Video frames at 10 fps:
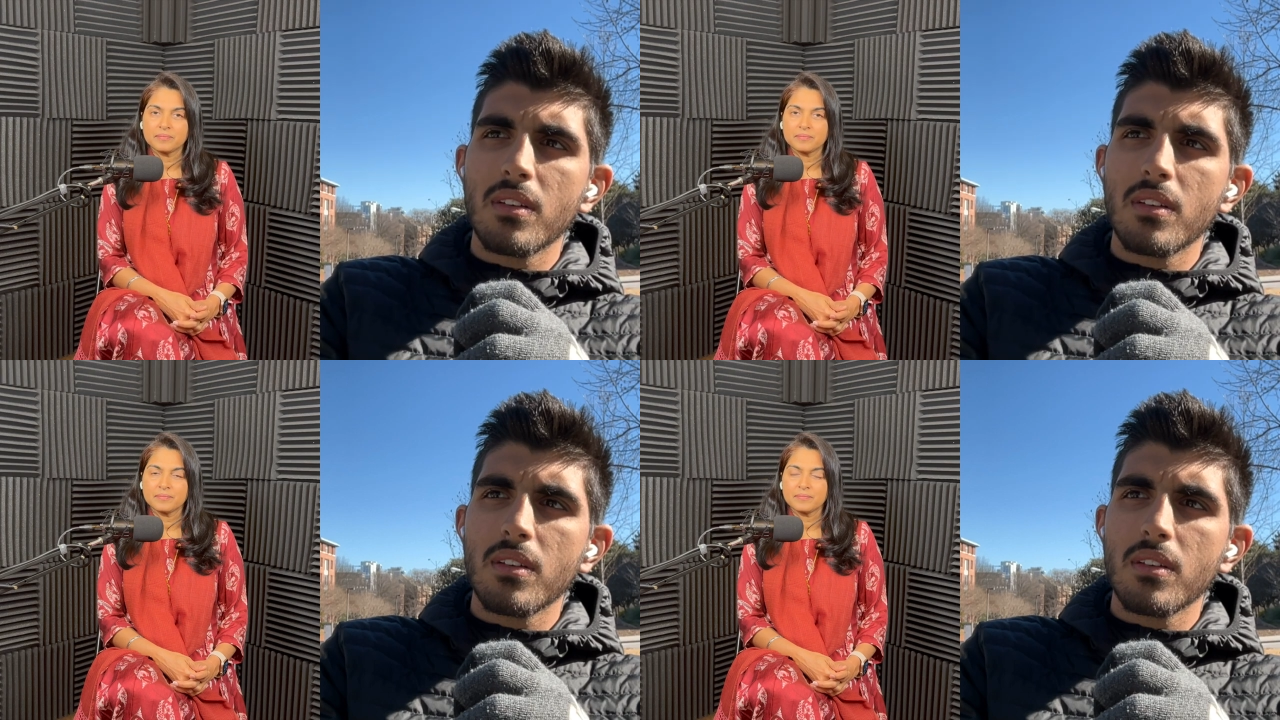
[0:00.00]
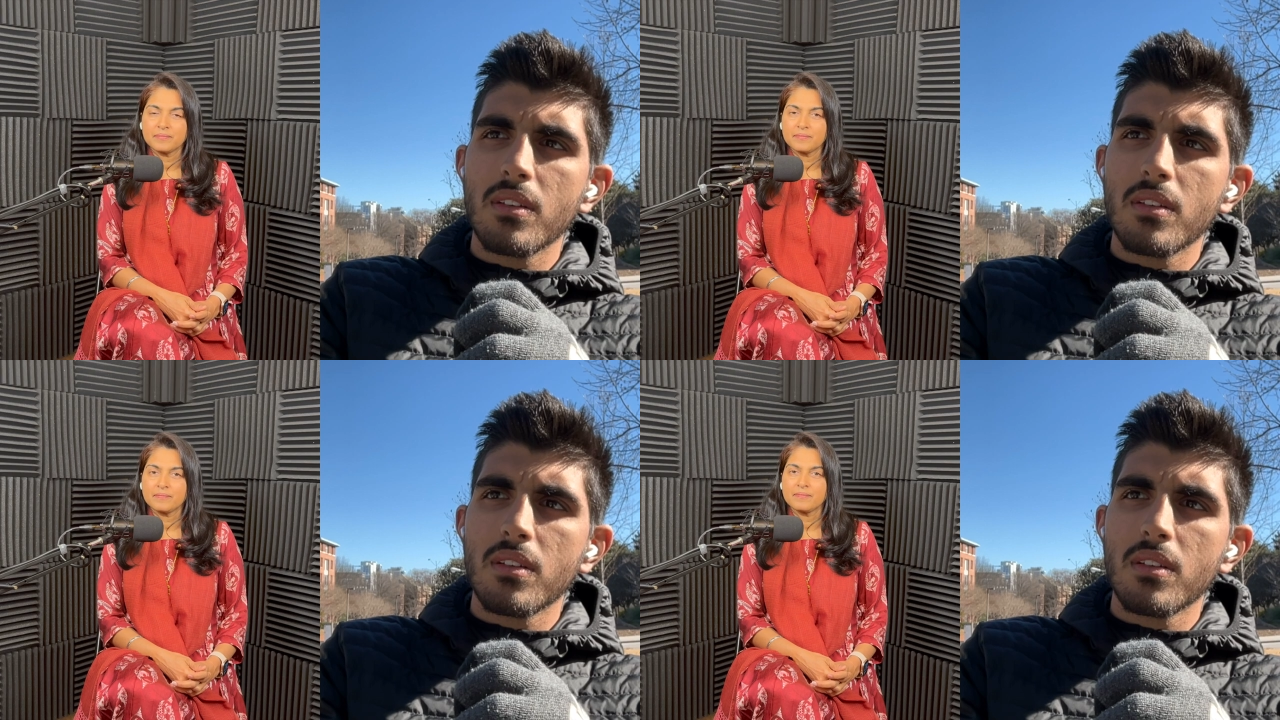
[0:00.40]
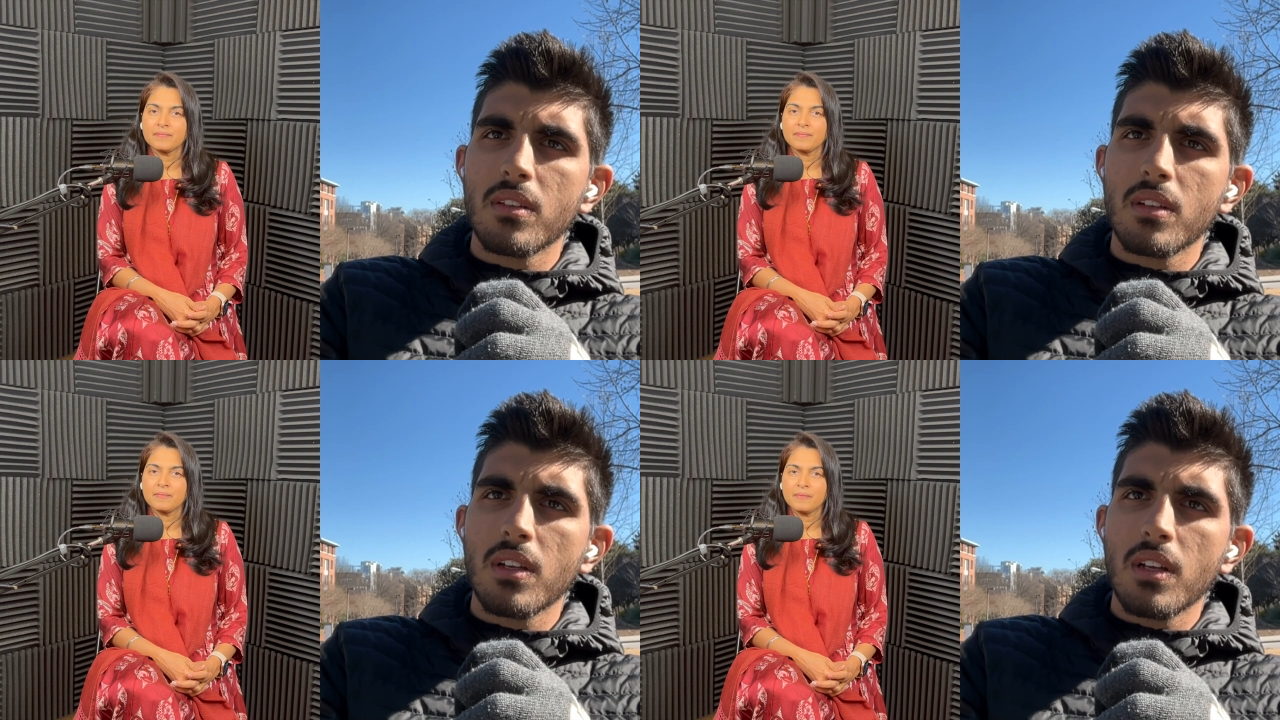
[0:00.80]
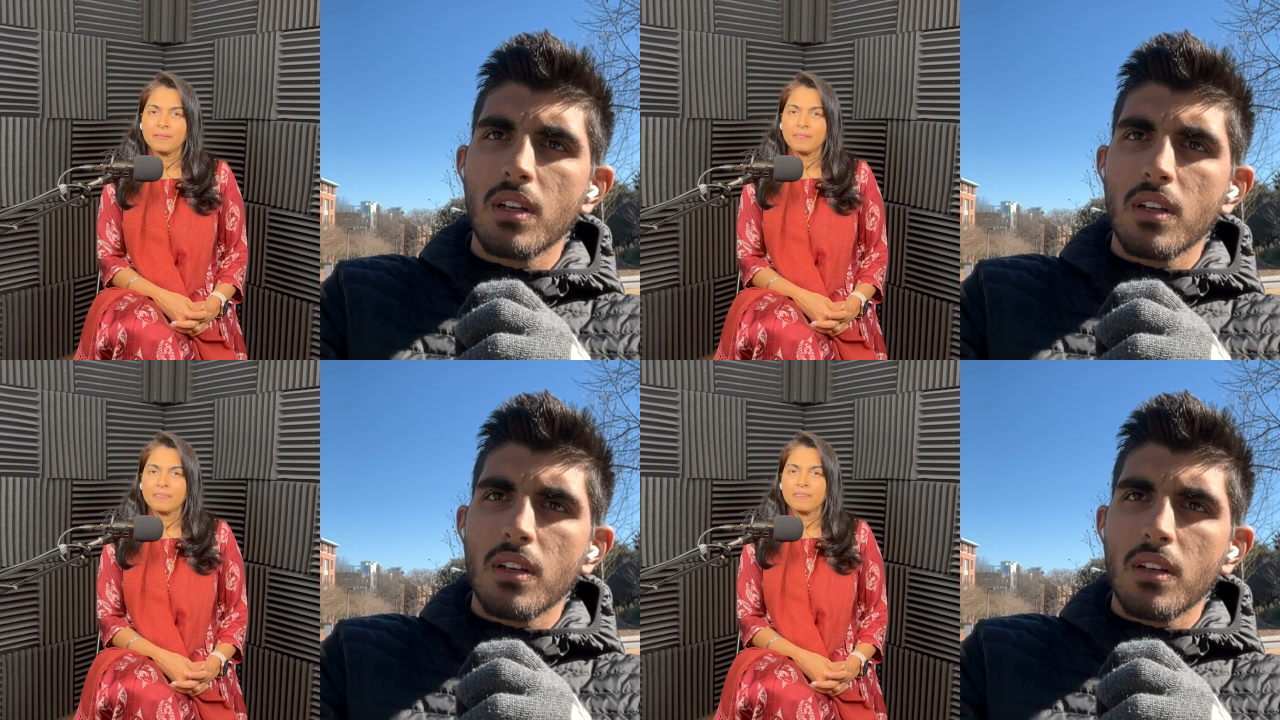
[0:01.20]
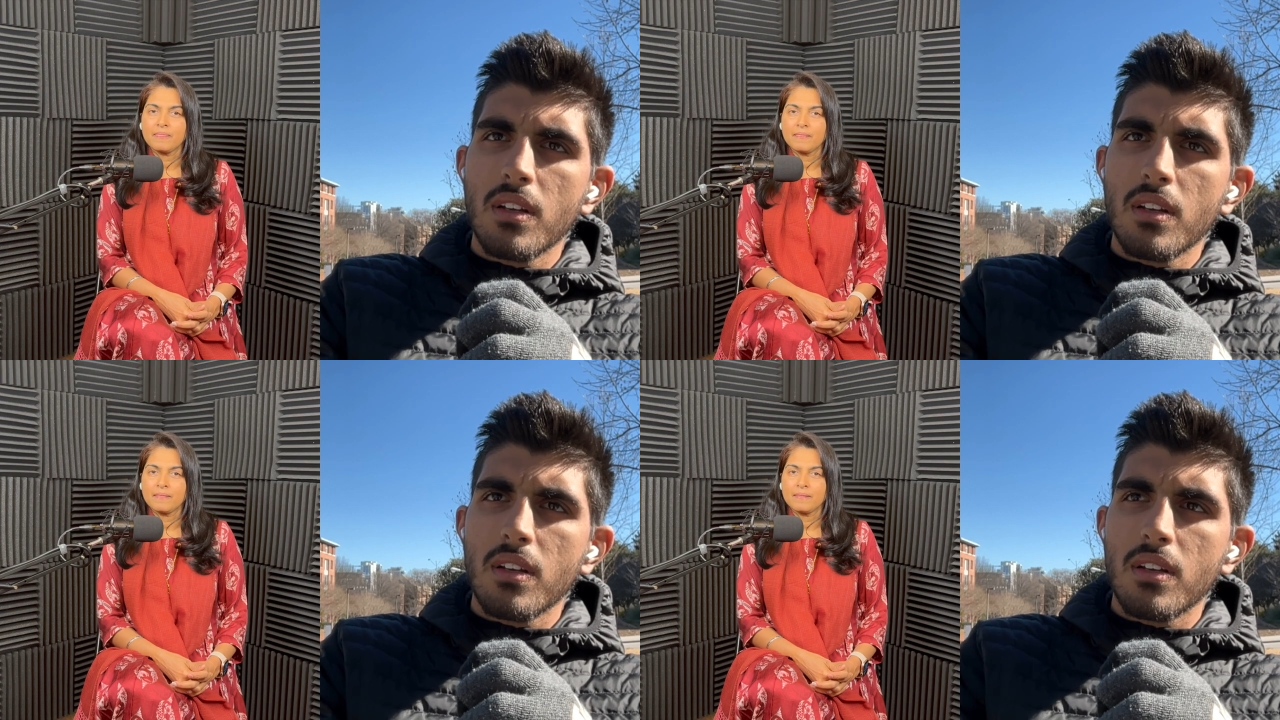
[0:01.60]

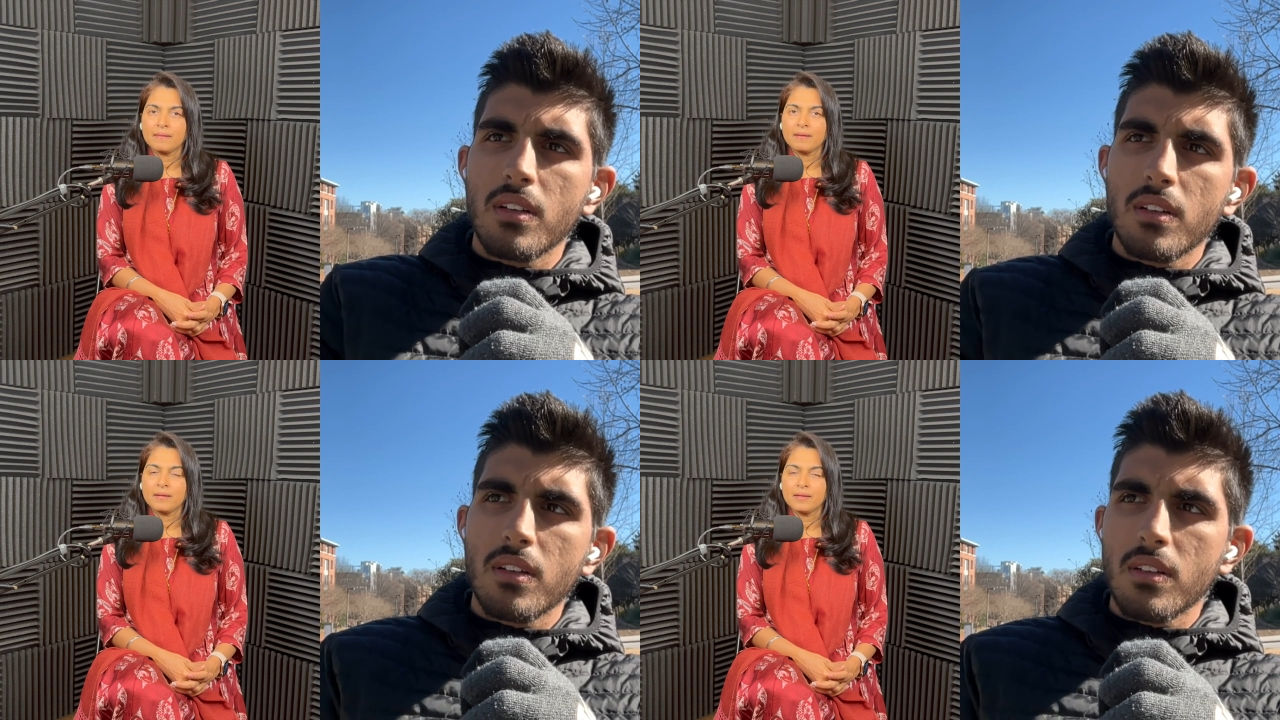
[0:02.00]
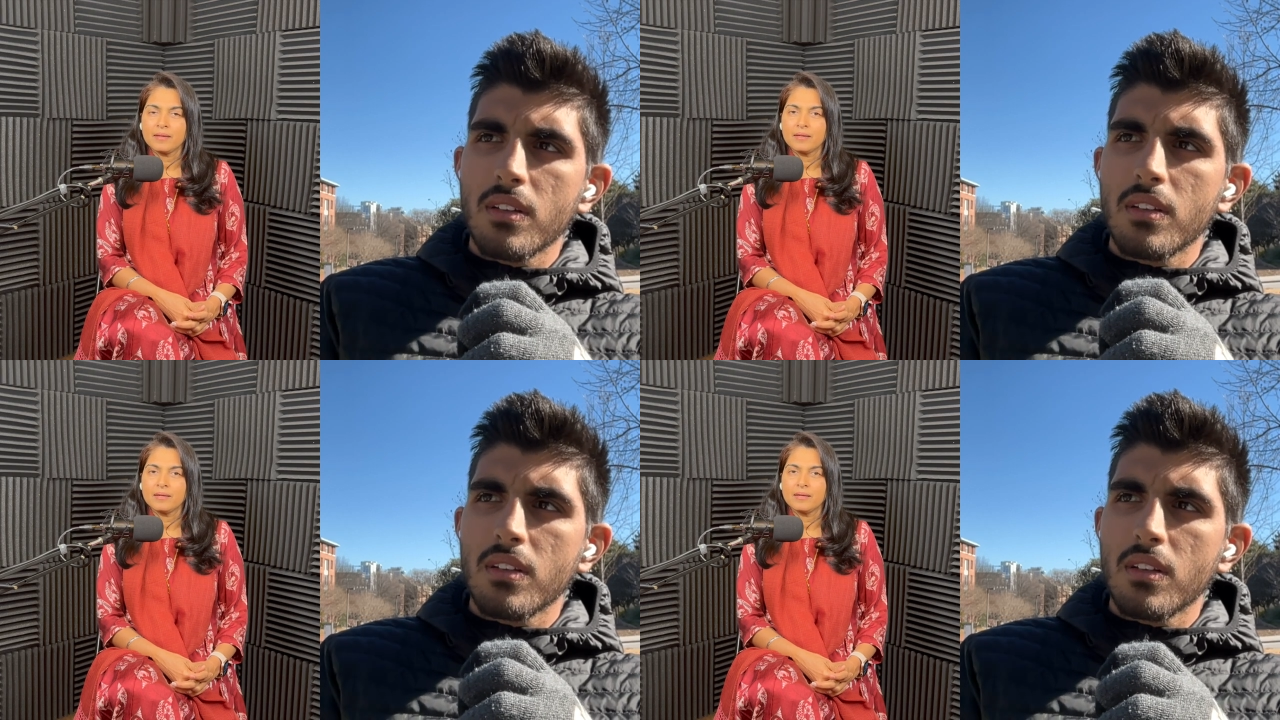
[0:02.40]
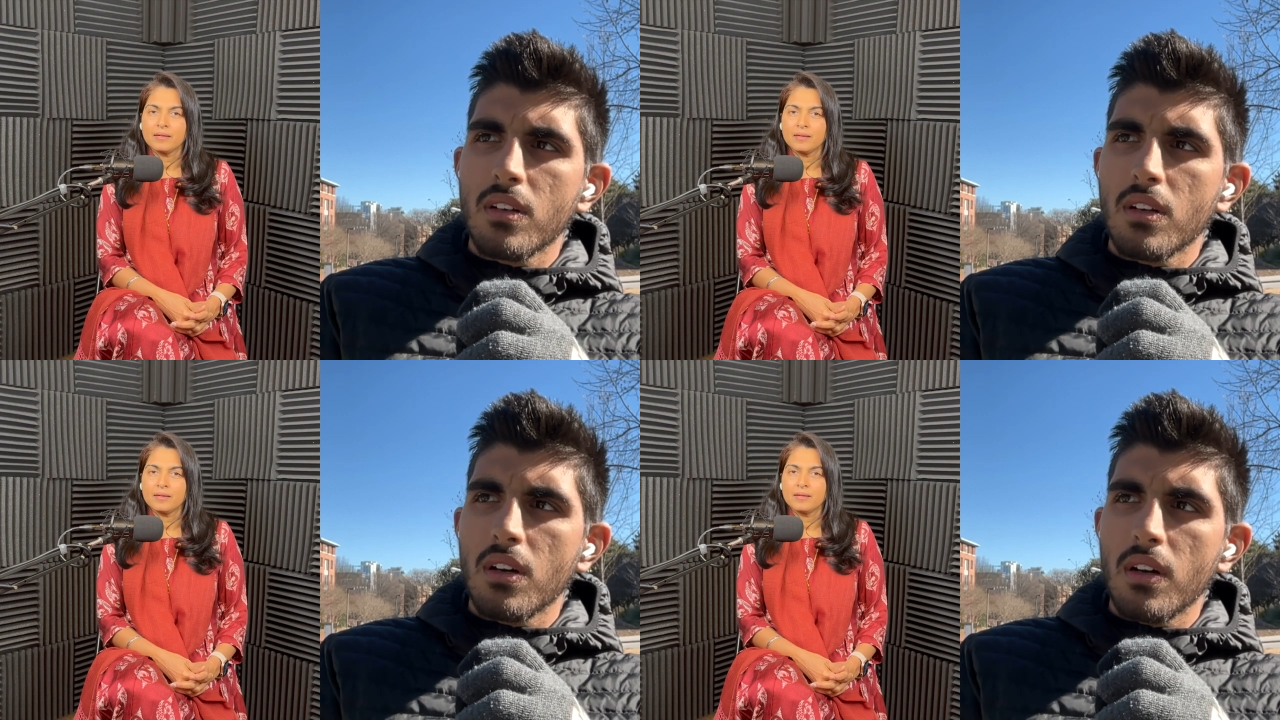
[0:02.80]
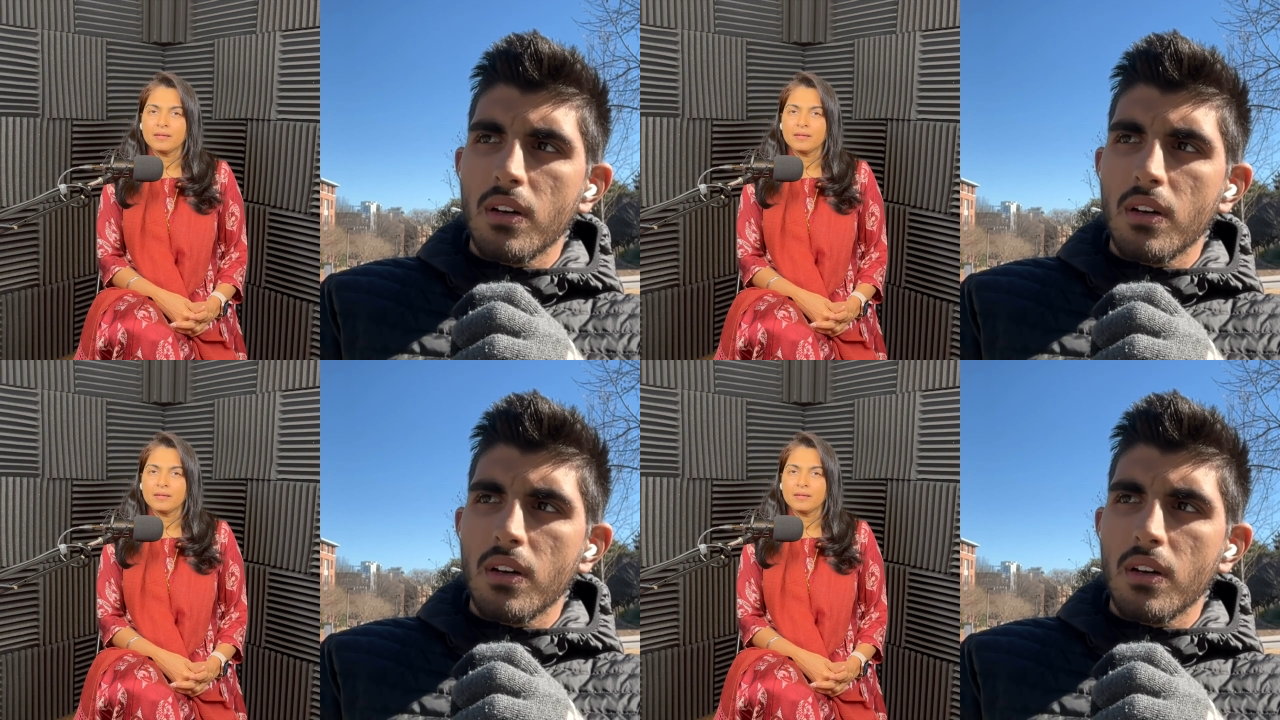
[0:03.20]
Nobody speaks.